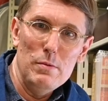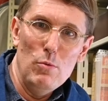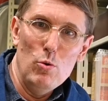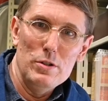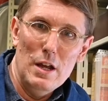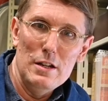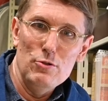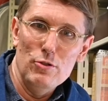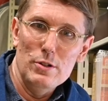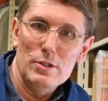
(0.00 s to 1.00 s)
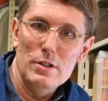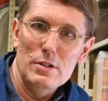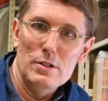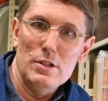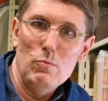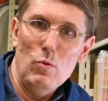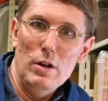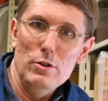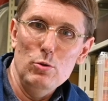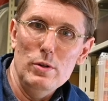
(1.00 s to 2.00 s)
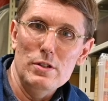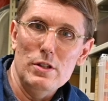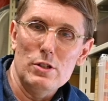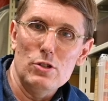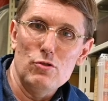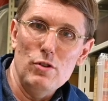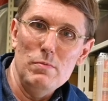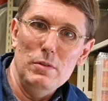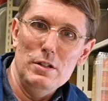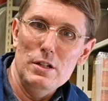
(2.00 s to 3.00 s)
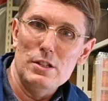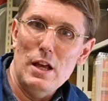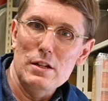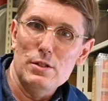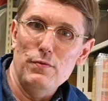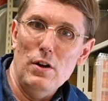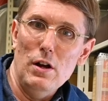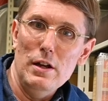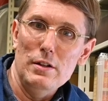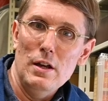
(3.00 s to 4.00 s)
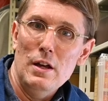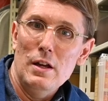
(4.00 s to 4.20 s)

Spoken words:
more dangerous than someone who is extremely dissatisfied,